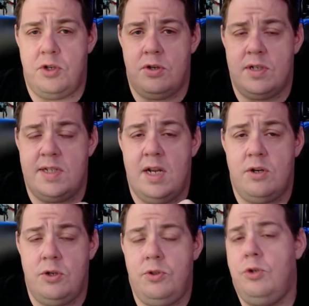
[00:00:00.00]
You're going to see our
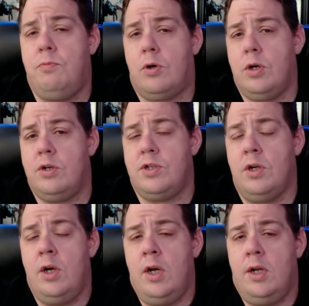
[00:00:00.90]
YouTube warriors.
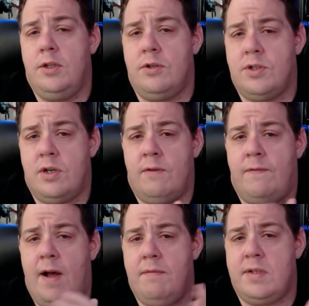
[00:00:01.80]
Those are
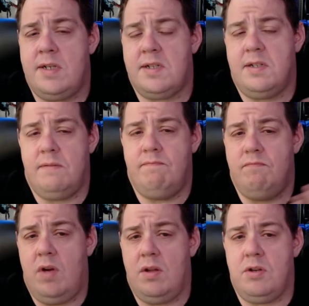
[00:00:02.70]
five or six
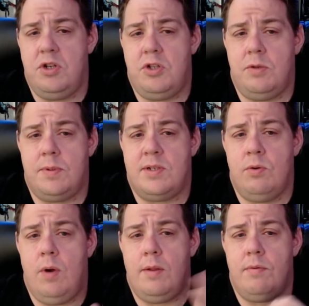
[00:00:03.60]
other YouTubers
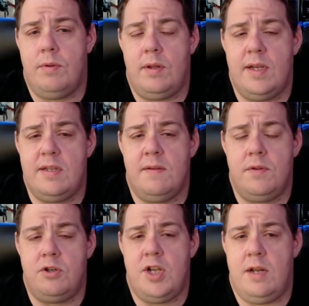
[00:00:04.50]
who I throw the links of
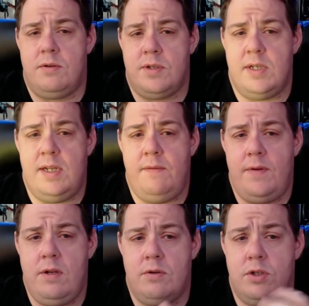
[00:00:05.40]
their channels in the
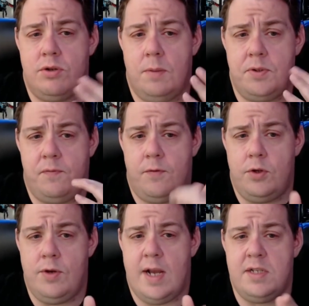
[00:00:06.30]
video description for
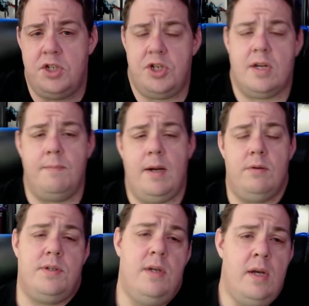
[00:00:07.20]
you guys to check them
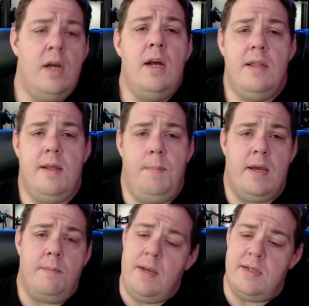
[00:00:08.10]
out. They make
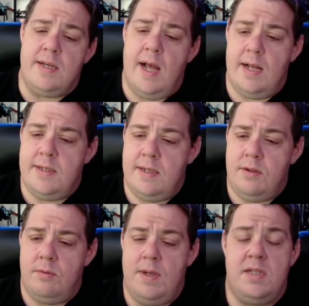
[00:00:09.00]
amazing content.
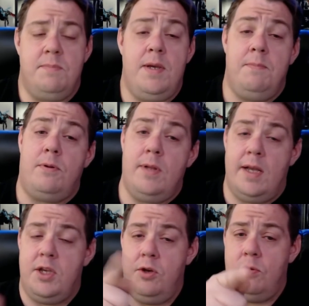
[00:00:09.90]
They're amazing people
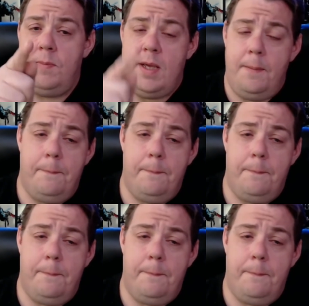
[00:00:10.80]
like you and me.